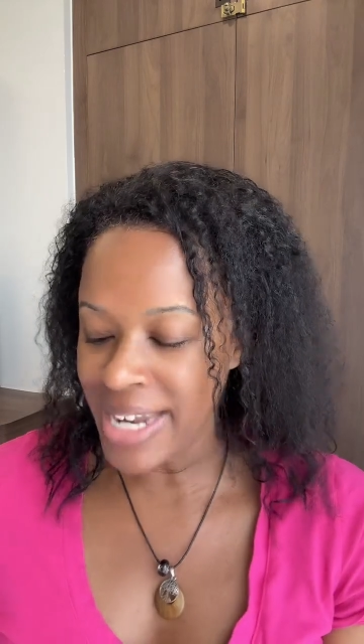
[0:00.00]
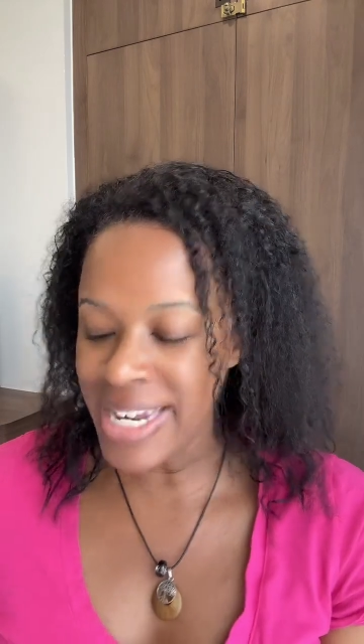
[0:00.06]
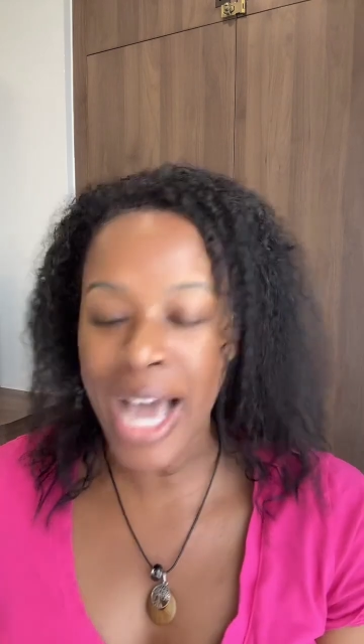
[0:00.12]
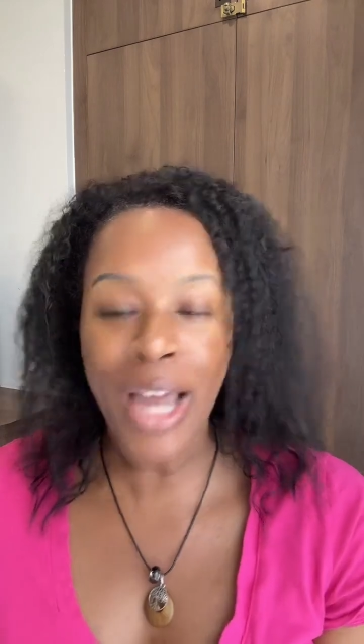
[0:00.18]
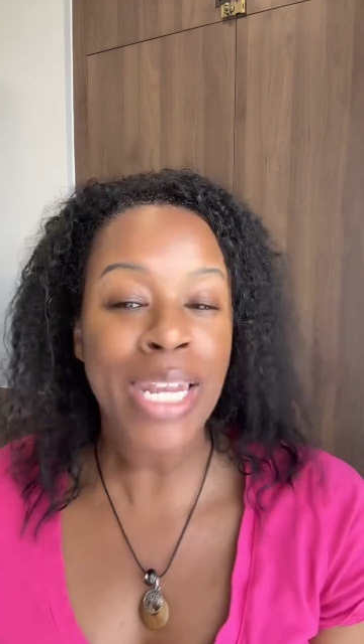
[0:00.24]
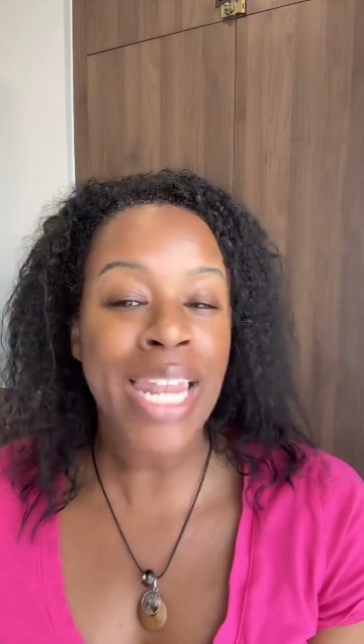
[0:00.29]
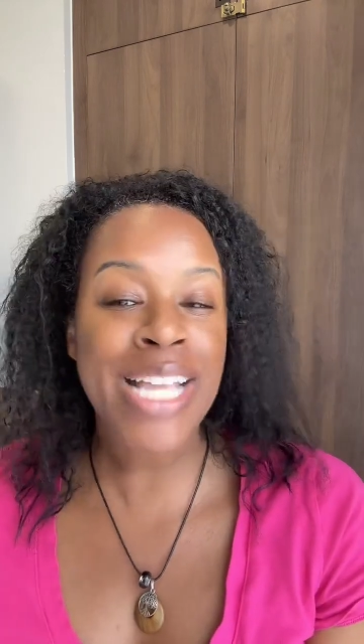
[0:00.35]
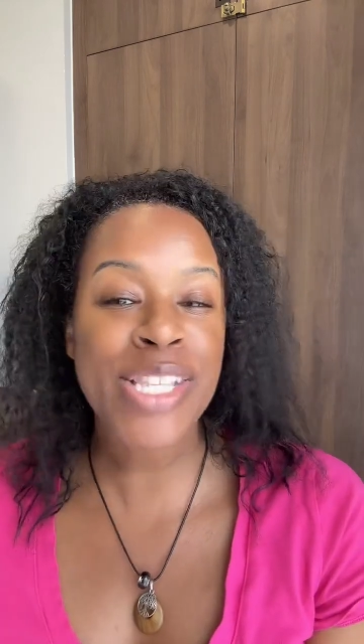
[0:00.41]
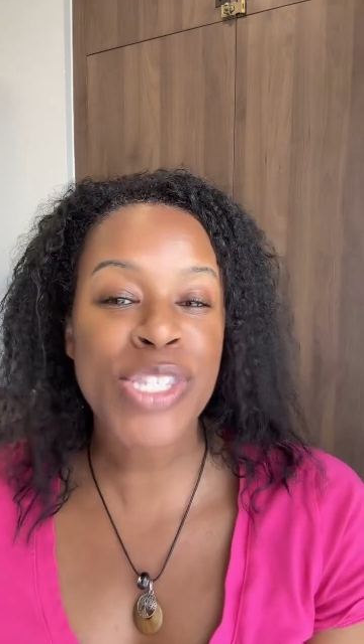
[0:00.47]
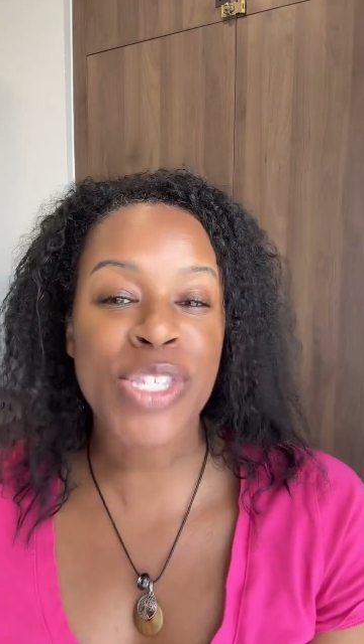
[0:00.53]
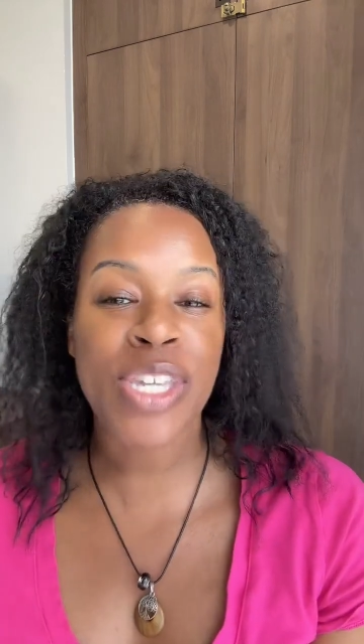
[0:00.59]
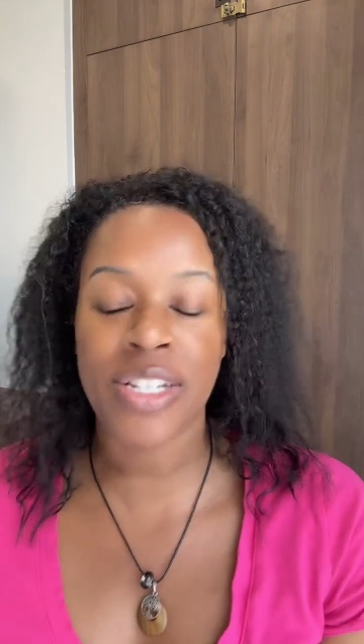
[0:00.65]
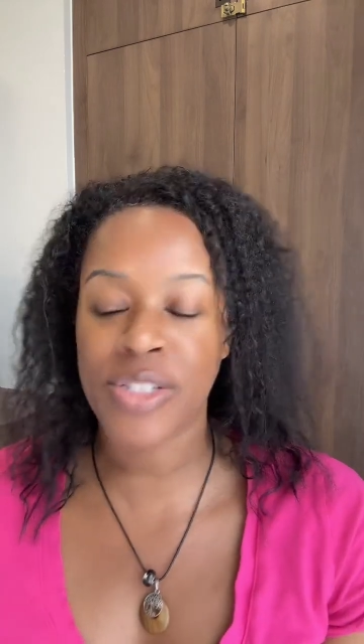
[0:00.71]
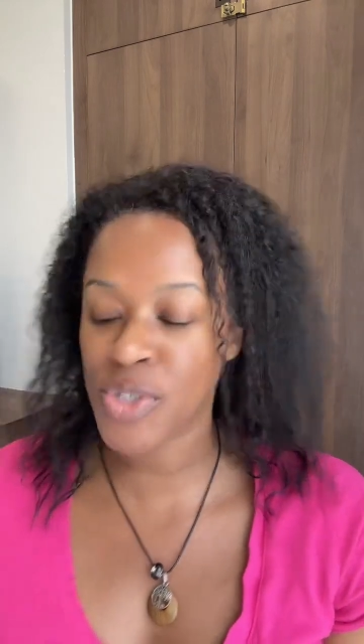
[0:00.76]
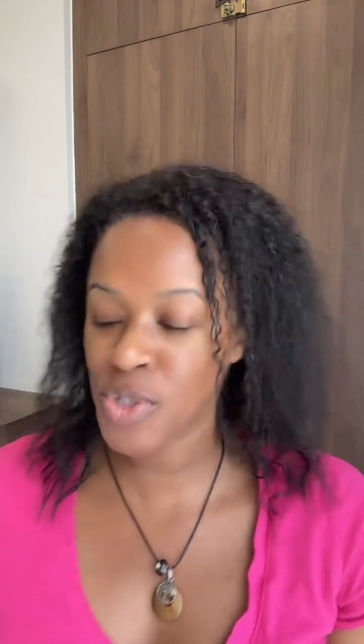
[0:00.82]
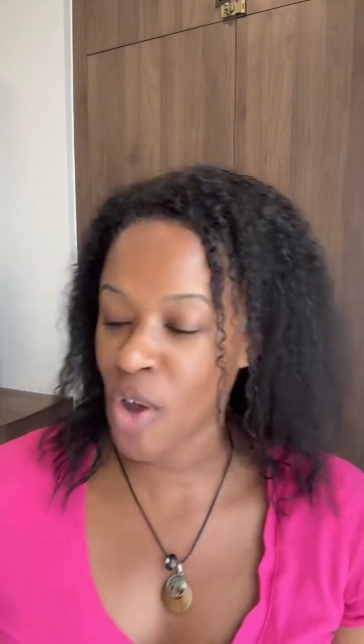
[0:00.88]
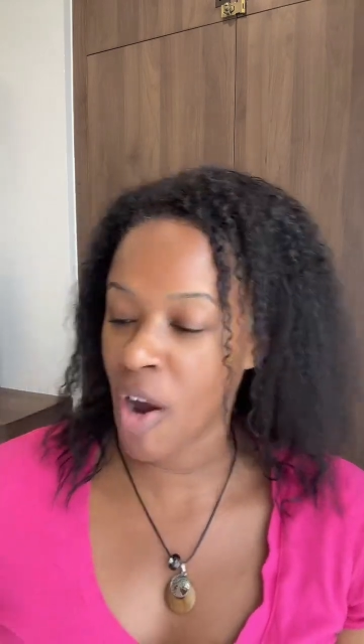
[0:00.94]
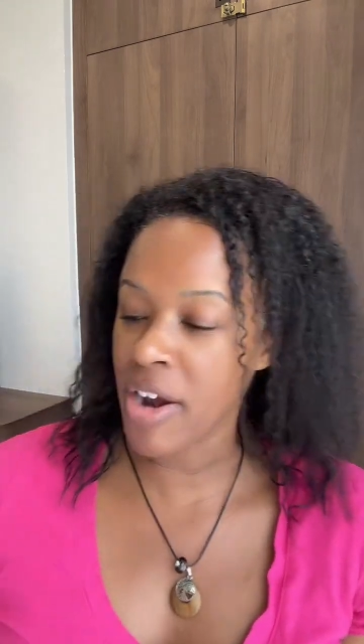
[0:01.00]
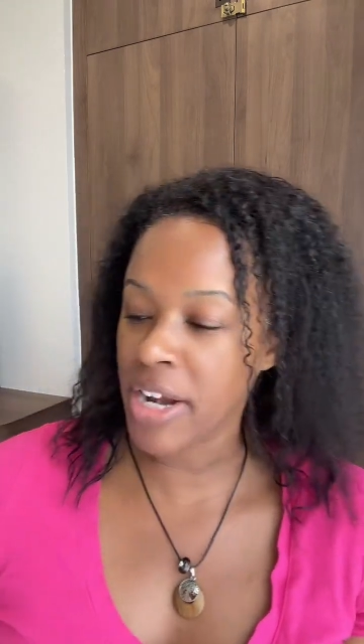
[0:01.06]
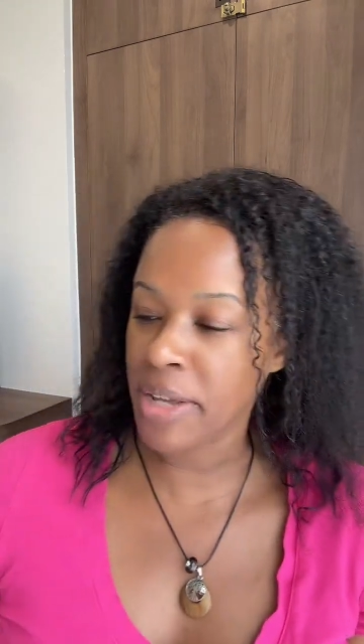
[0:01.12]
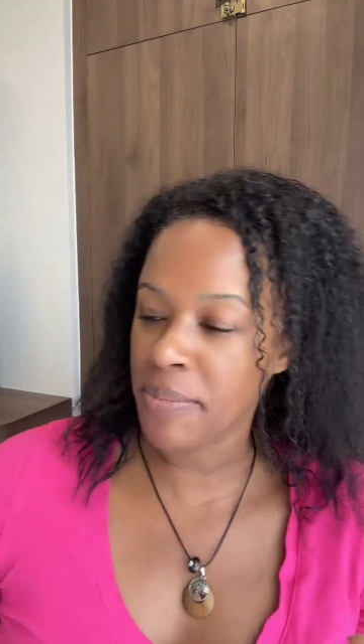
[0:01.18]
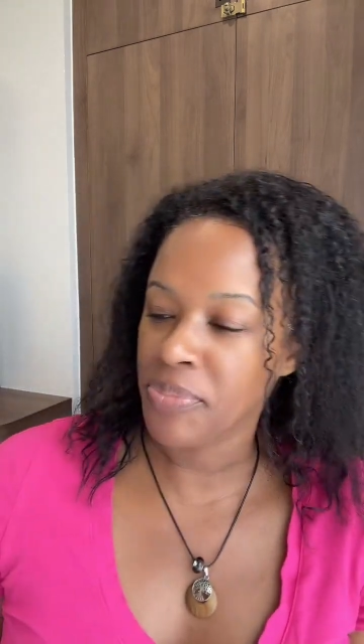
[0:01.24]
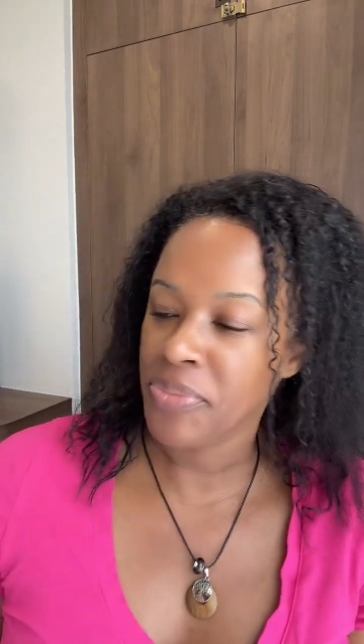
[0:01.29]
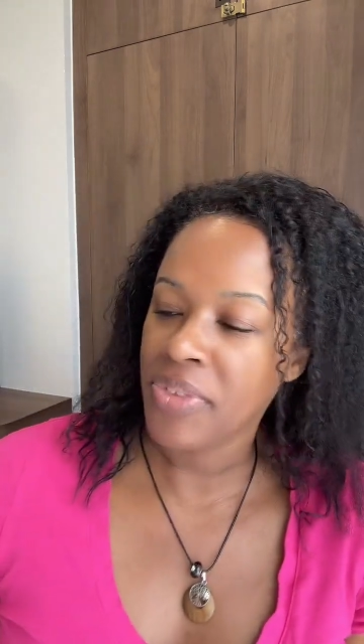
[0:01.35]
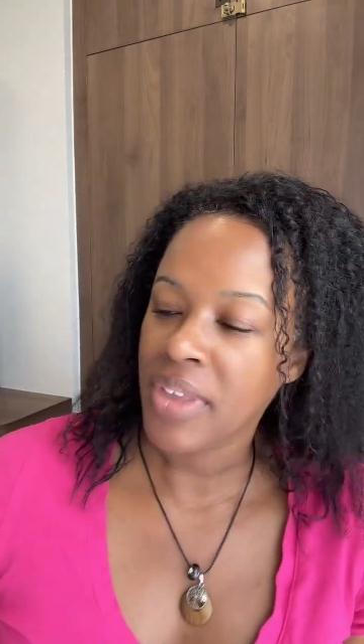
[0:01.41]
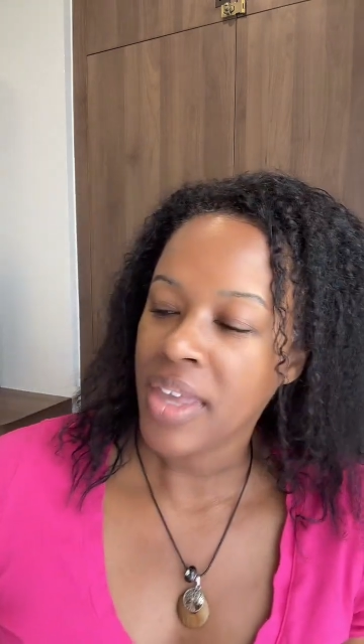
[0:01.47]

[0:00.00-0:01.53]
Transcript: Now let's get started.